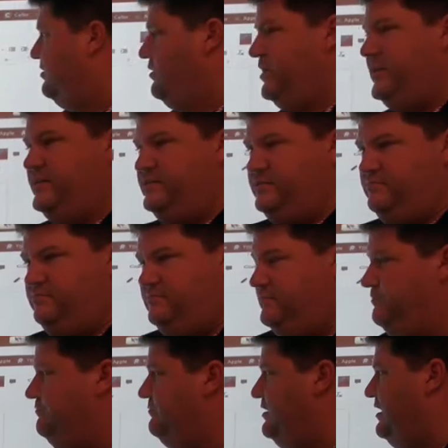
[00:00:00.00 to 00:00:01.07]
go ahead
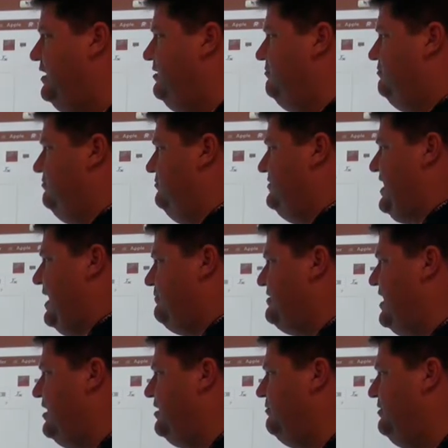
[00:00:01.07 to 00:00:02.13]
and tab
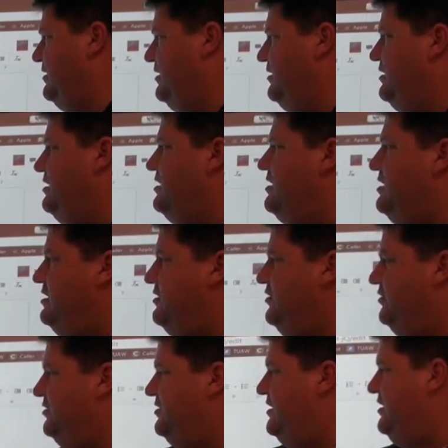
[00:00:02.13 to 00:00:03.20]
down a bit.
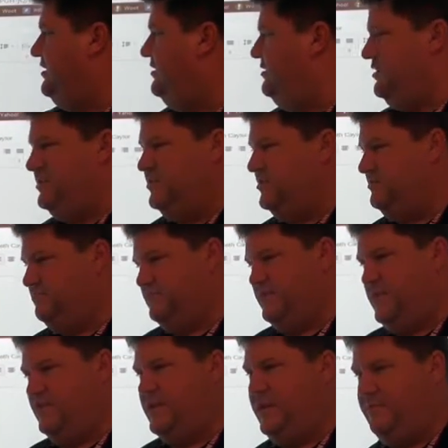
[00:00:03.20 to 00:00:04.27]
You'll see, and just
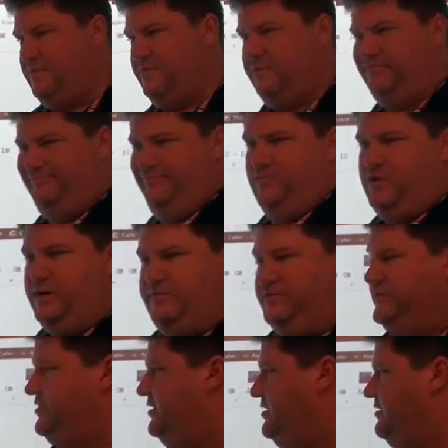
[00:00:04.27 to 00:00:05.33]
start typing whatever
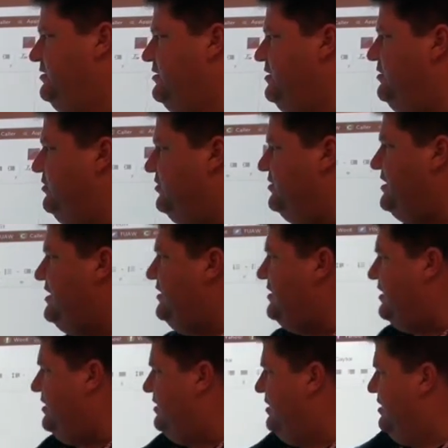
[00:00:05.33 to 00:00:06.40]
sentence. You'll see
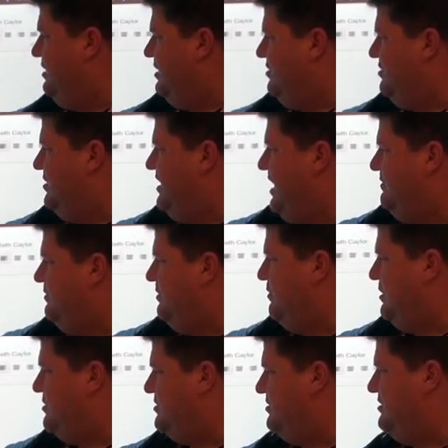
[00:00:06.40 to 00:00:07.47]
that the name of the
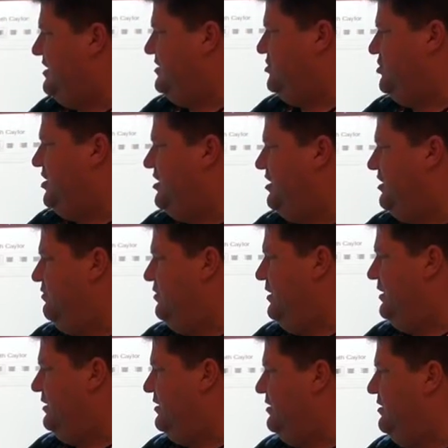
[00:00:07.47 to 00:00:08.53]
person that's sharing it
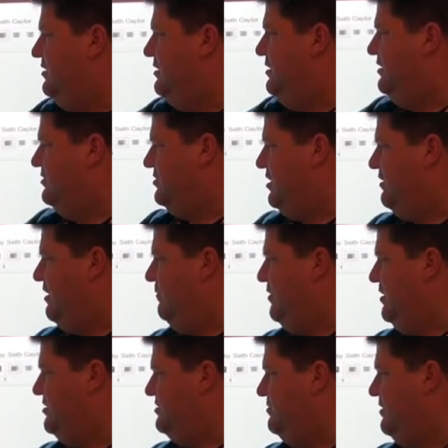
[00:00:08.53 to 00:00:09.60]
with
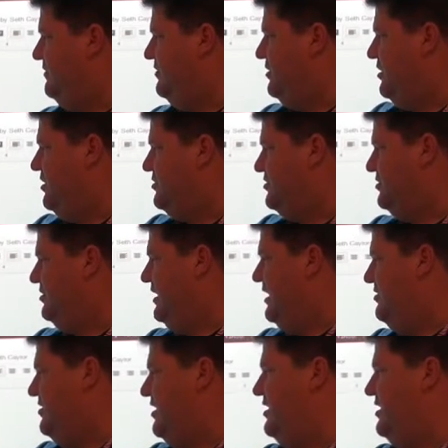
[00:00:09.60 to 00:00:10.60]
appears above the cursor, and